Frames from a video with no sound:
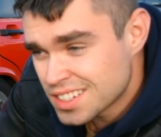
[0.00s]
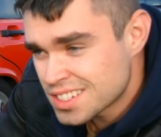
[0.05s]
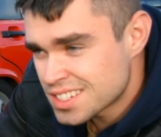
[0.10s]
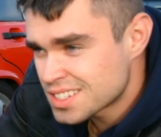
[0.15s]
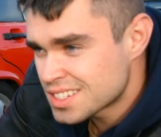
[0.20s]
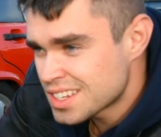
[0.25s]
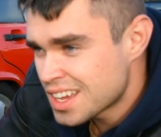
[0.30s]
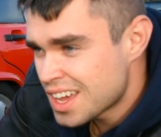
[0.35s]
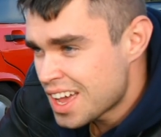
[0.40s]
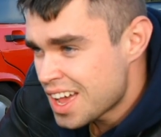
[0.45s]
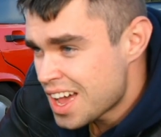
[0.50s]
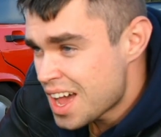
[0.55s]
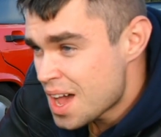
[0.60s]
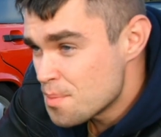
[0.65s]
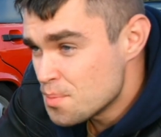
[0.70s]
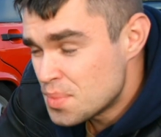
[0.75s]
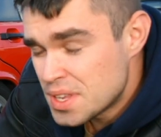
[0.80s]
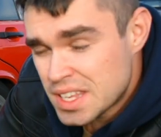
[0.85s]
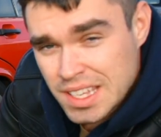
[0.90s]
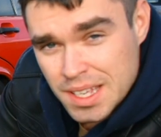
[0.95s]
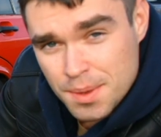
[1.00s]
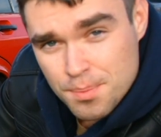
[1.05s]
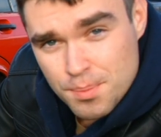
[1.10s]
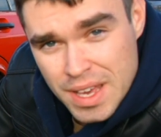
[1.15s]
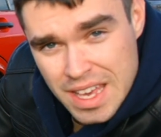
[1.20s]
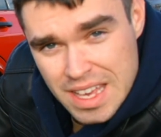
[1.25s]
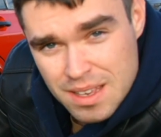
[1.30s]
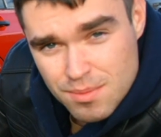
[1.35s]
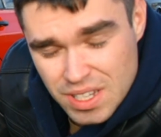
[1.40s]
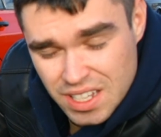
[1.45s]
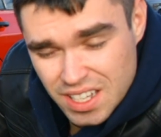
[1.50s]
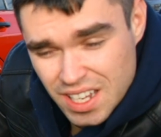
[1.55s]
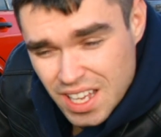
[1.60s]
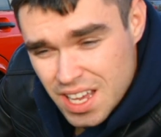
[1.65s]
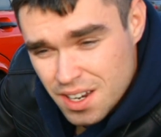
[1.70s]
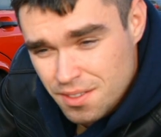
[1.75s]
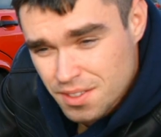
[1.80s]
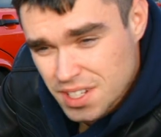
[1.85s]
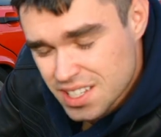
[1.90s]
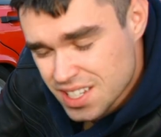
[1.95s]
is being babied
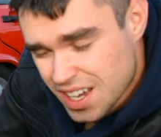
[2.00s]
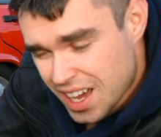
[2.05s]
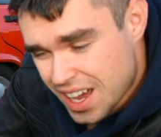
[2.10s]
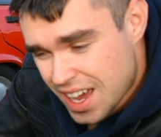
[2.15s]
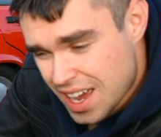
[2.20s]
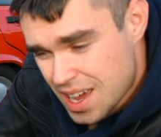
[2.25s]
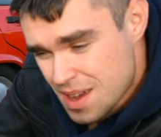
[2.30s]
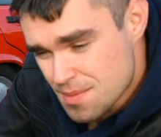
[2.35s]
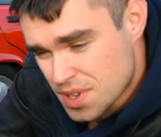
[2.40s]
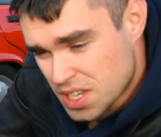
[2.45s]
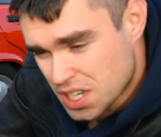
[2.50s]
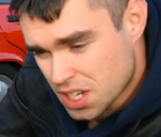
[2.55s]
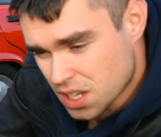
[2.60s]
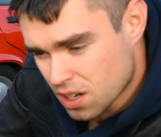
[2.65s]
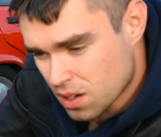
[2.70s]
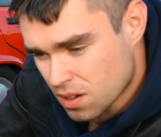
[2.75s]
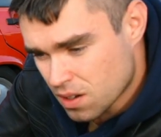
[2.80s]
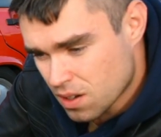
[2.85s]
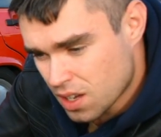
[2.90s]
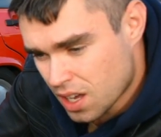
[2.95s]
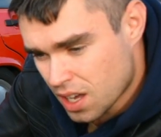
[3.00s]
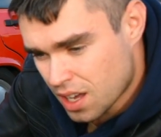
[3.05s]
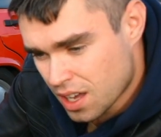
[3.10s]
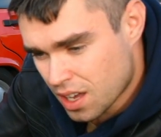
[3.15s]
every time you know uh,